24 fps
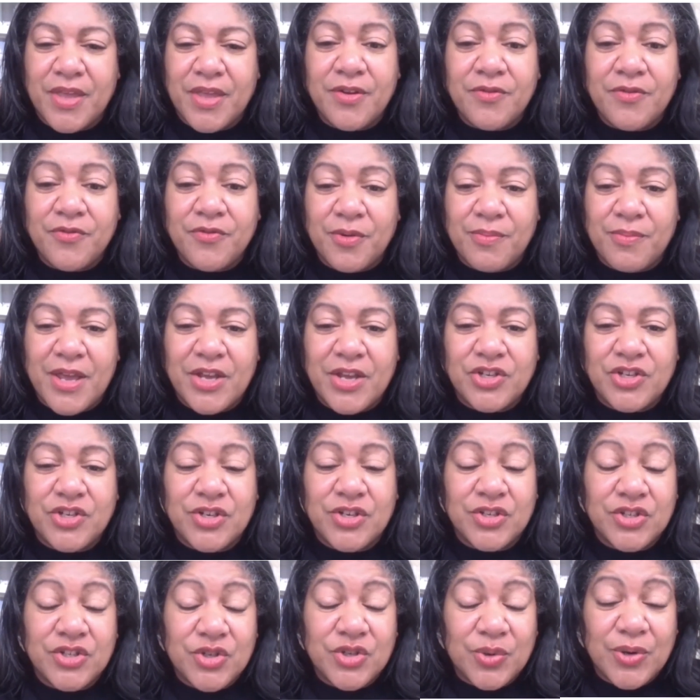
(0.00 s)
information,
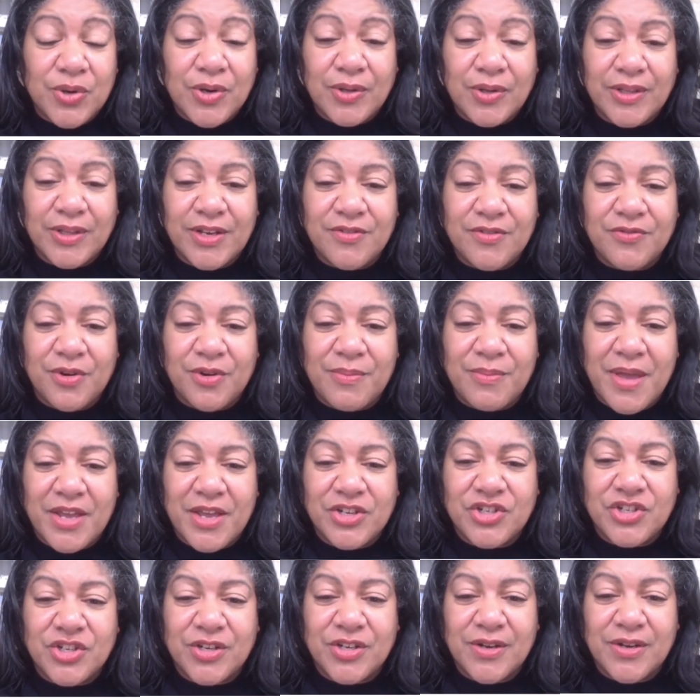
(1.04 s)
historical
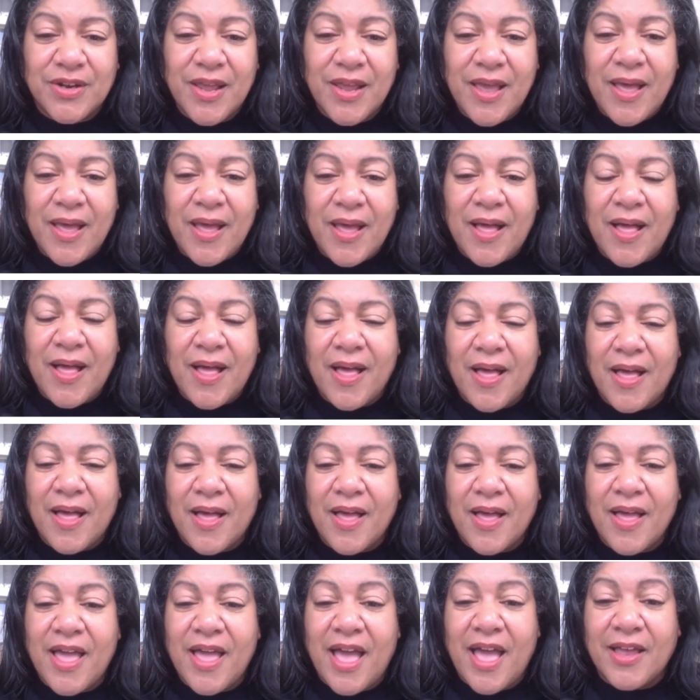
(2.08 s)
information
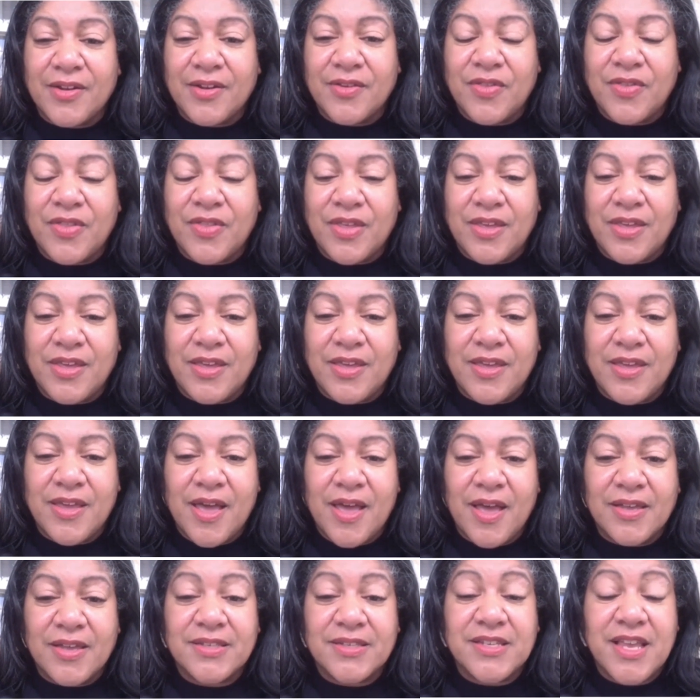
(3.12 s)
at the
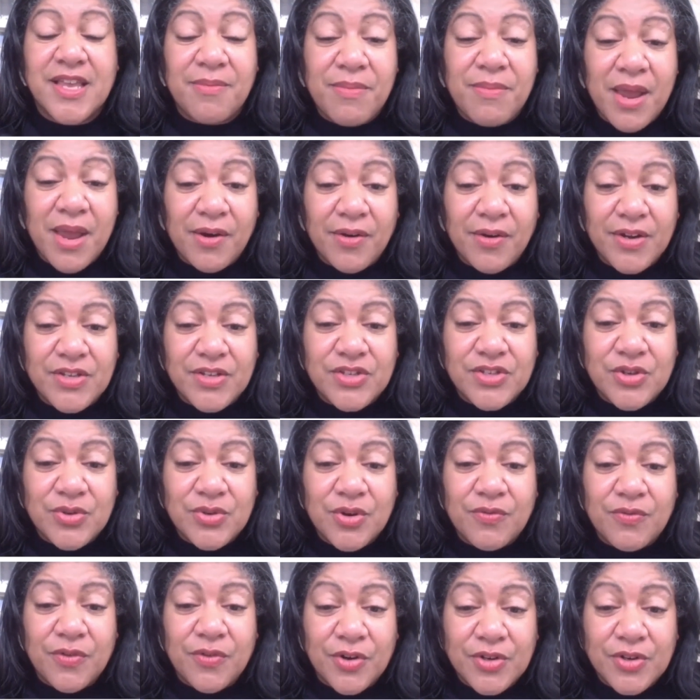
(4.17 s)
St. Mary's
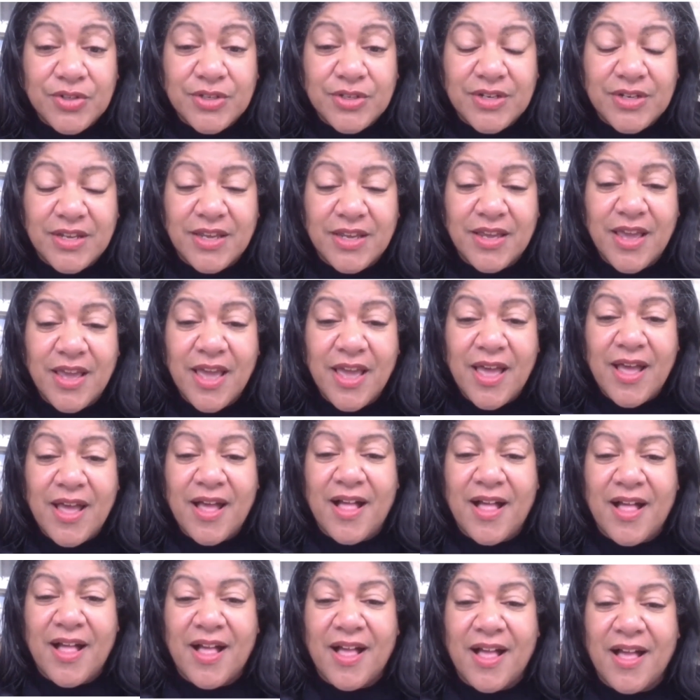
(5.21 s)
University.
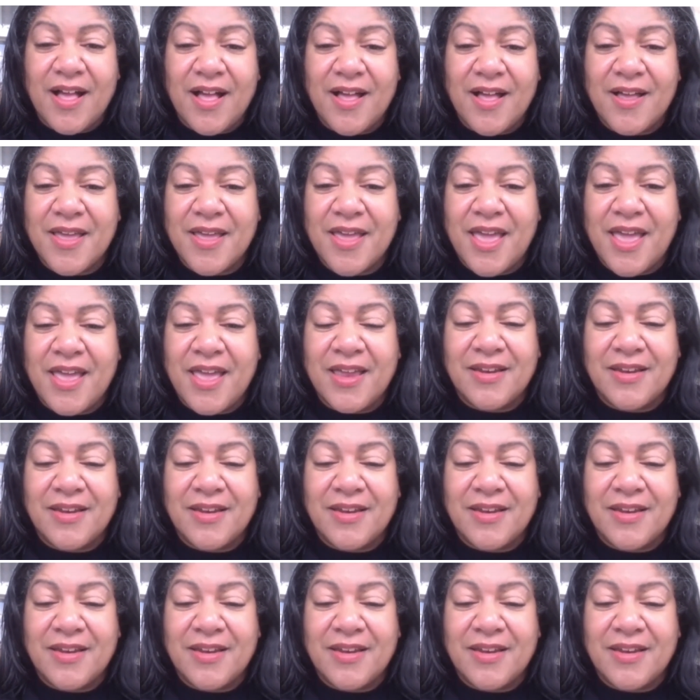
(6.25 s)
So